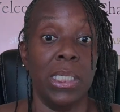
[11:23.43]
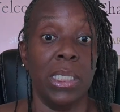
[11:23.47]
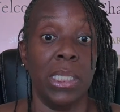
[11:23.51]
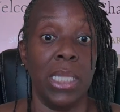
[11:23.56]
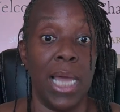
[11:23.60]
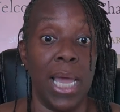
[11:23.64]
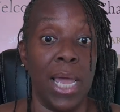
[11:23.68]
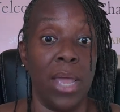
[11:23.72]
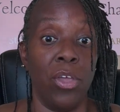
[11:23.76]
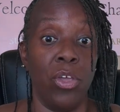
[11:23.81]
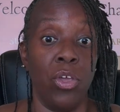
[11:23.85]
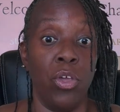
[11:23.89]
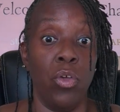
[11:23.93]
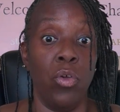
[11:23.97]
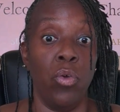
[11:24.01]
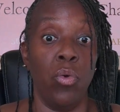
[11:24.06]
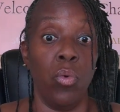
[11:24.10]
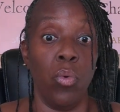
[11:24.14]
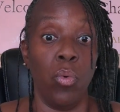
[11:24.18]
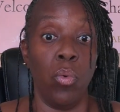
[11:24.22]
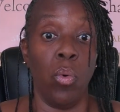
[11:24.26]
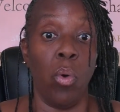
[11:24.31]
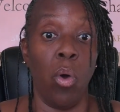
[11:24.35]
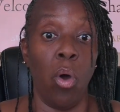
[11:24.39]
that
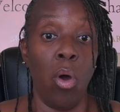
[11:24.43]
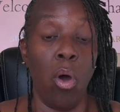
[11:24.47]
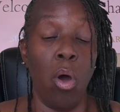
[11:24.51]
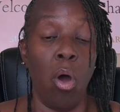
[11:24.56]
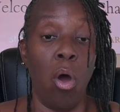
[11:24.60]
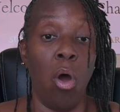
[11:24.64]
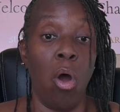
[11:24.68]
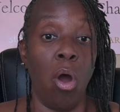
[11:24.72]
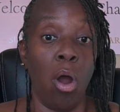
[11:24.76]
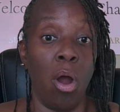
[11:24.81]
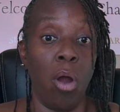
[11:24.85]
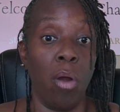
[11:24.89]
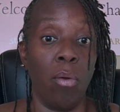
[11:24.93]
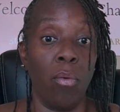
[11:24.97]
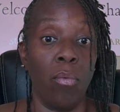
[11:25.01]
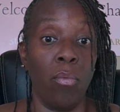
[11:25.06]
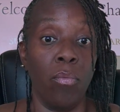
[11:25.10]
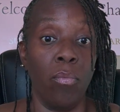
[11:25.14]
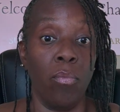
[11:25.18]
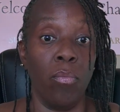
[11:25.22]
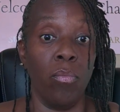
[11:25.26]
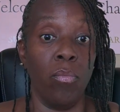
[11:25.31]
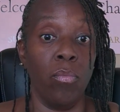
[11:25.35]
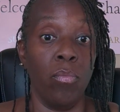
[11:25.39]
you are
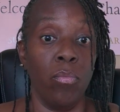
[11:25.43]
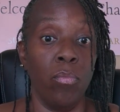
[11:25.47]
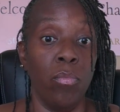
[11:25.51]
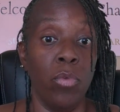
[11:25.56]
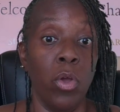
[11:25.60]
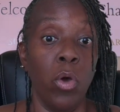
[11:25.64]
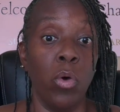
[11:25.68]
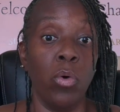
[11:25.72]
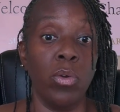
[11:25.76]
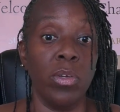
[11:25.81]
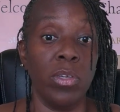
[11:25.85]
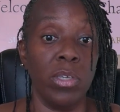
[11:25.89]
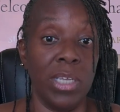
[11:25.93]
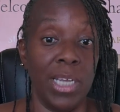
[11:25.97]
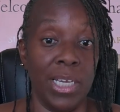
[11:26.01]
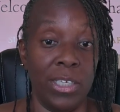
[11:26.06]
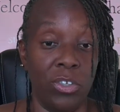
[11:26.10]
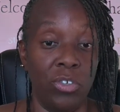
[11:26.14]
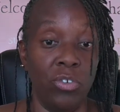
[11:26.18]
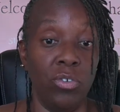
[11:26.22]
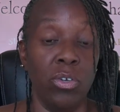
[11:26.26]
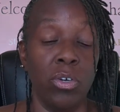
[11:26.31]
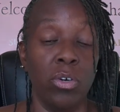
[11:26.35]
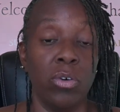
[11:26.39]
know
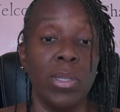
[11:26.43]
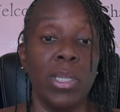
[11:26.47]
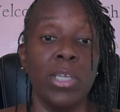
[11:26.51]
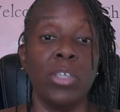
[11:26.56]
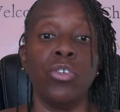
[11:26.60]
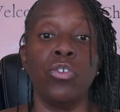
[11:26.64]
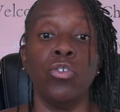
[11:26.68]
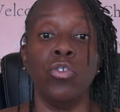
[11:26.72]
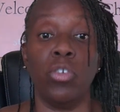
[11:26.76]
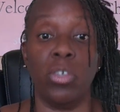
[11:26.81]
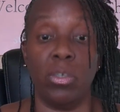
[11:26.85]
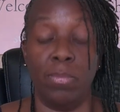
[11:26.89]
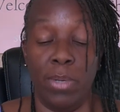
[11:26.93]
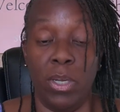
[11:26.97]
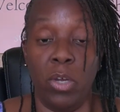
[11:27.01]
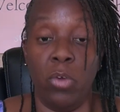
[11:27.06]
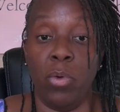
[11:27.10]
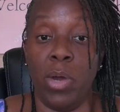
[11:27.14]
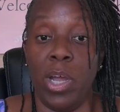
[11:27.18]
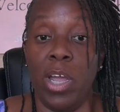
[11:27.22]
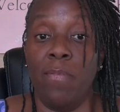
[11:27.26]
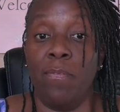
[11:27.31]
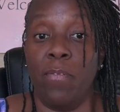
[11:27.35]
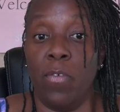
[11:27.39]
that you know that you should be
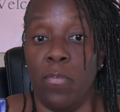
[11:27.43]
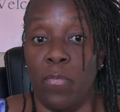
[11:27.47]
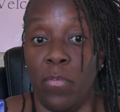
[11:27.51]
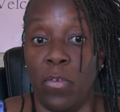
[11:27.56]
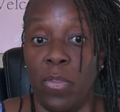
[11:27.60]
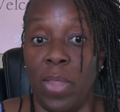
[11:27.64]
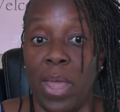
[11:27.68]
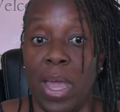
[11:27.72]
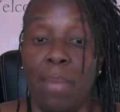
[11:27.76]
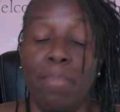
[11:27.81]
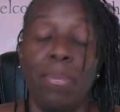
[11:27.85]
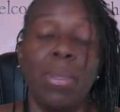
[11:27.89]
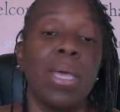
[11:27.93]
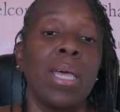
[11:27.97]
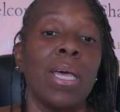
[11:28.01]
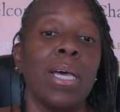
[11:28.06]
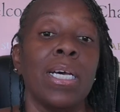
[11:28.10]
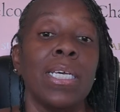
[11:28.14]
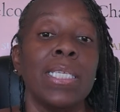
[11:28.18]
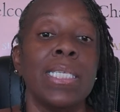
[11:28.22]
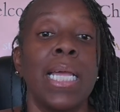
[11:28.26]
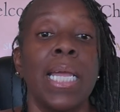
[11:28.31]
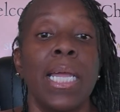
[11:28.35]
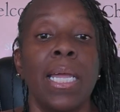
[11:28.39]
grateful for that
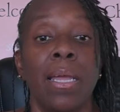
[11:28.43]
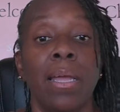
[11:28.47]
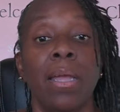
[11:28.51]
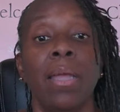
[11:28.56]
because